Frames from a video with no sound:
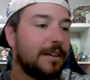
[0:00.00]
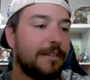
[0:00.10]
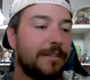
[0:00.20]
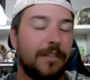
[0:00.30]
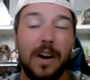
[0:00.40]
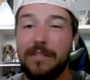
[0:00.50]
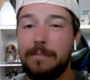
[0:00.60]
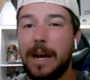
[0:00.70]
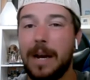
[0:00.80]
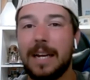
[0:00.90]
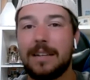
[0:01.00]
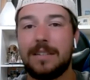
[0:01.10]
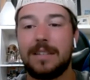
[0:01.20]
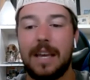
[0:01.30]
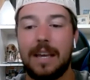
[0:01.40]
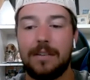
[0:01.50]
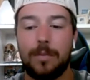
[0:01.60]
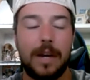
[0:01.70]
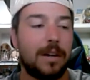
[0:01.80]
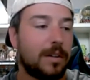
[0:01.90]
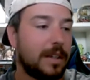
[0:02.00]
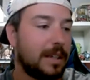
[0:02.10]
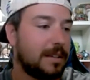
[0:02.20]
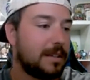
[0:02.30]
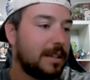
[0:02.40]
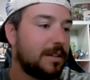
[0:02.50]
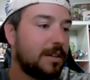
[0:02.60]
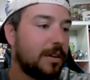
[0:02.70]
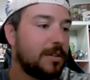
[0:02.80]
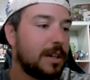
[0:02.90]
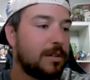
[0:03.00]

5 marks as well is huge,